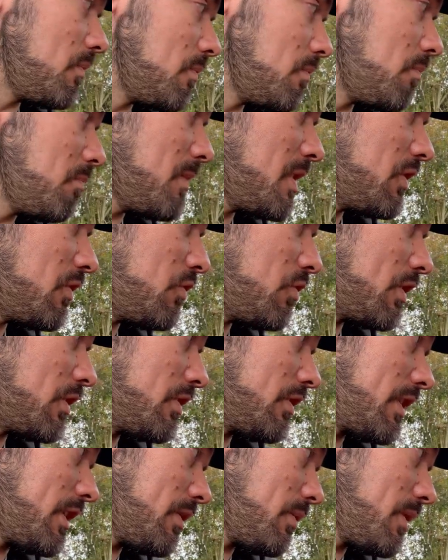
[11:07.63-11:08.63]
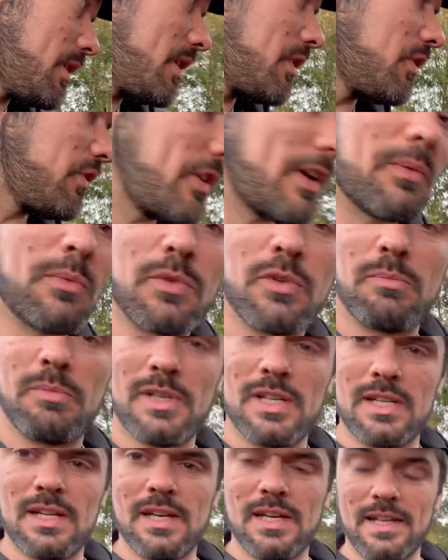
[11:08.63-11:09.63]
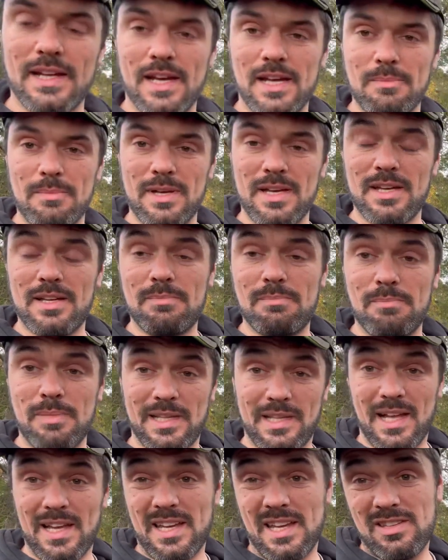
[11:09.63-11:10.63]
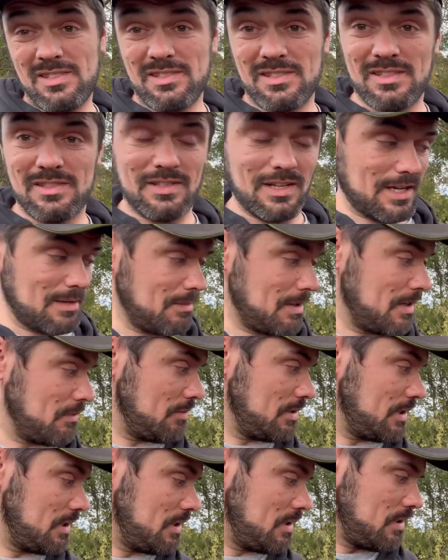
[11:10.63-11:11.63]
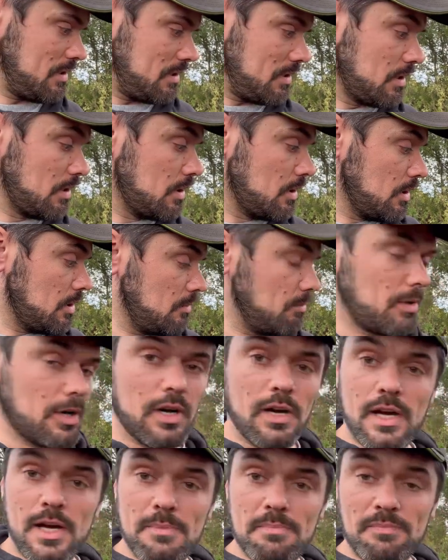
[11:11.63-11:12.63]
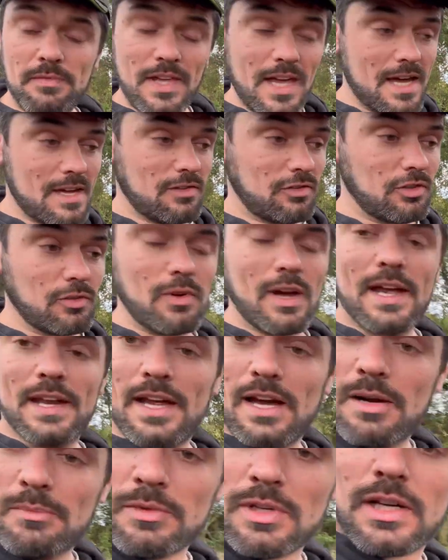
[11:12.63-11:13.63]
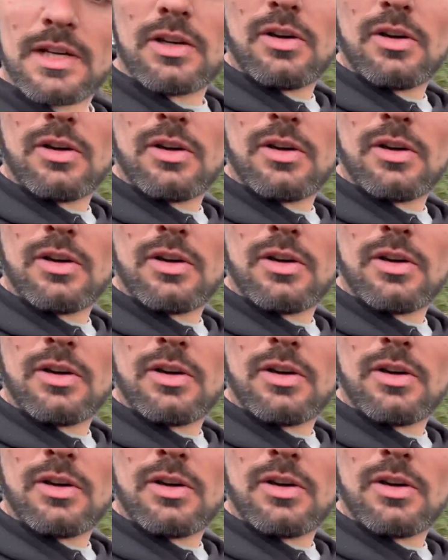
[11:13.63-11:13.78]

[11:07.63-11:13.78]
misdrilled anywhere because that would be a nightmare, a bit like yesterday's nightmare really. But um, yeah, so right now I'm going to